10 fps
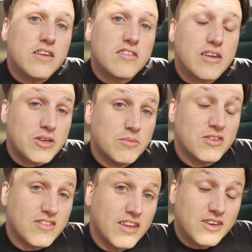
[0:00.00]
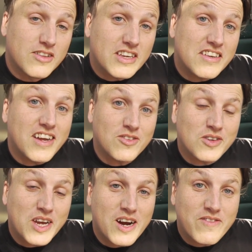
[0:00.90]
Sometimes it's the little details
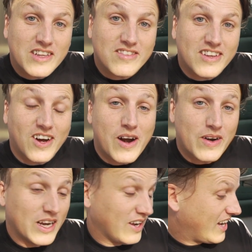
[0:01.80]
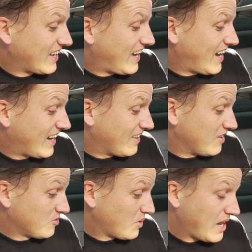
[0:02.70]
in caravans that I really like, and
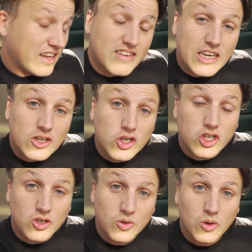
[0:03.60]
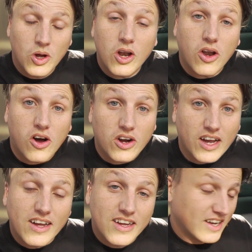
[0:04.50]
this one has a shoe
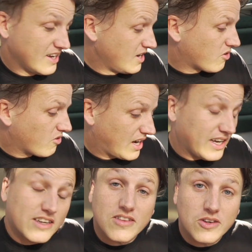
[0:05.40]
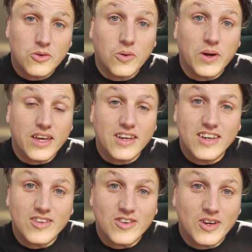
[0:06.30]
locker right next to the door here.
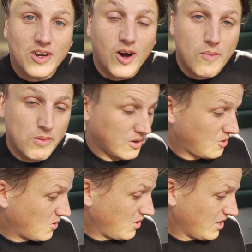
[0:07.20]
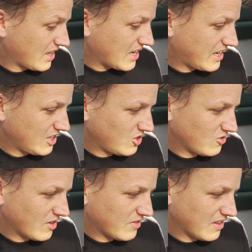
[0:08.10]
So hop in the door, kick your
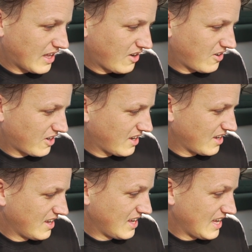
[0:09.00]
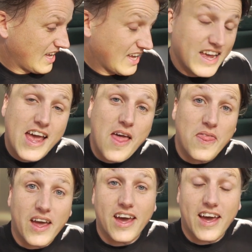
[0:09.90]
shoes off into that locker,
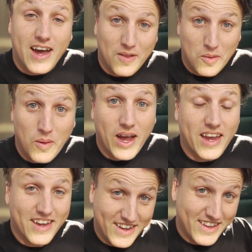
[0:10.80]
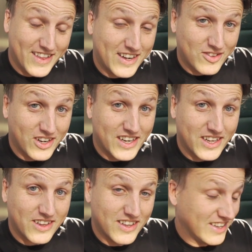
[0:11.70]
they are out of the way. That is ideal.